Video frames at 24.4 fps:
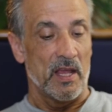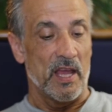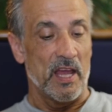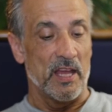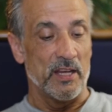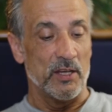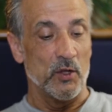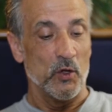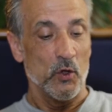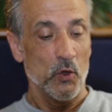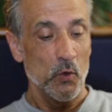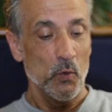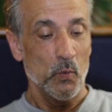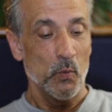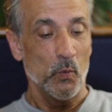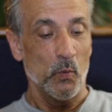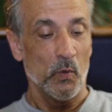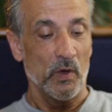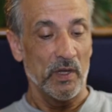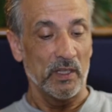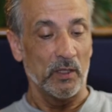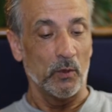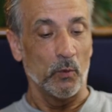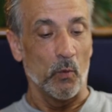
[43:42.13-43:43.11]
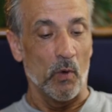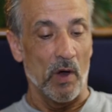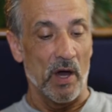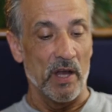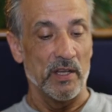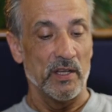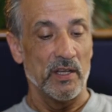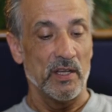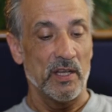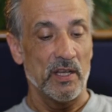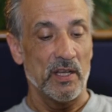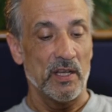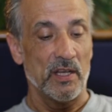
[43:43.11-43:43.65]
and whom will
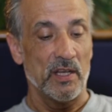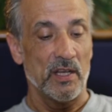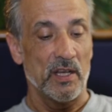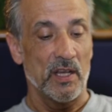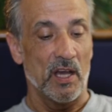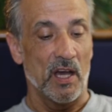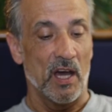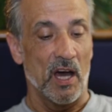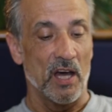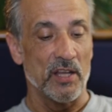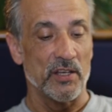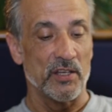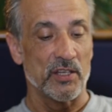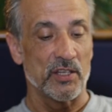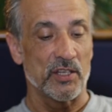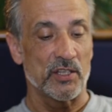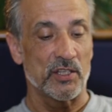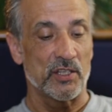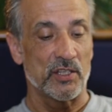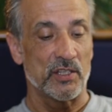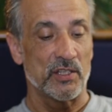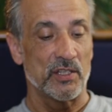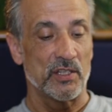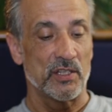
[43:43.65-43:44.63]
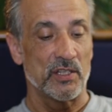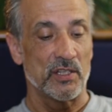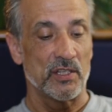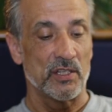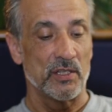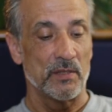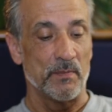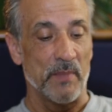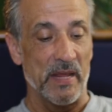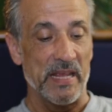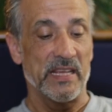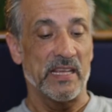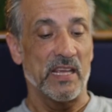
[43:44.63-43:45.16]
one under
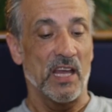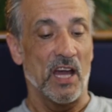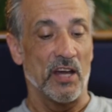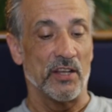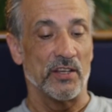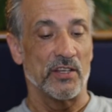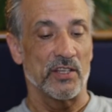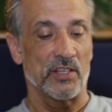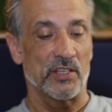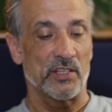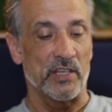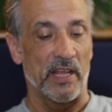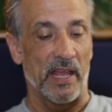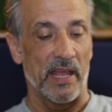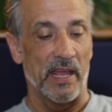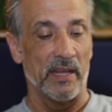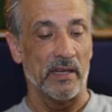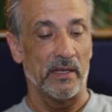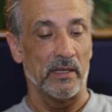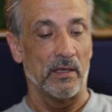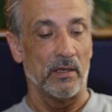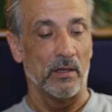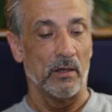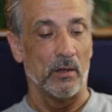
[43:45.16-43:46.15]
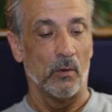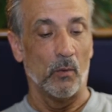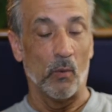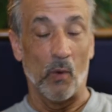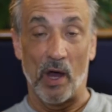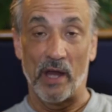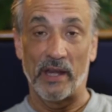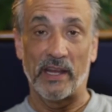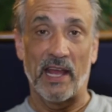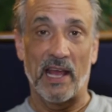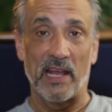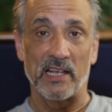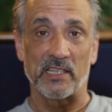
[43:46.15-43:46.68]
make understand
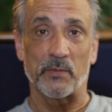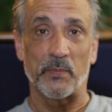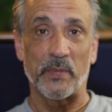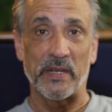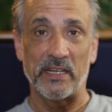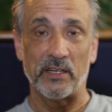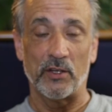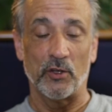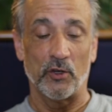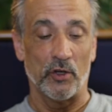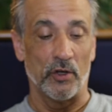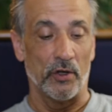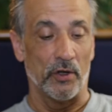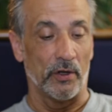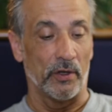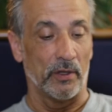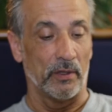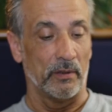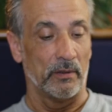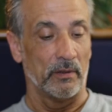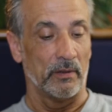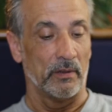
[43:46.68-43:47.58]
what has been heard?